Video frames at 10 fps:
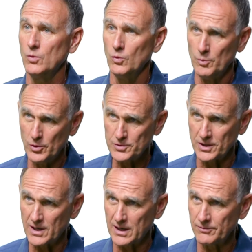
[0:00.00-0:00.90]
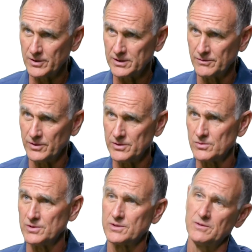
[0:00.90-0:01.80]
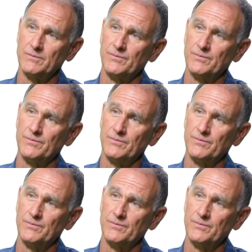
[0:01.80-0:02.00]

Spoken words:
removes the conflict of interest.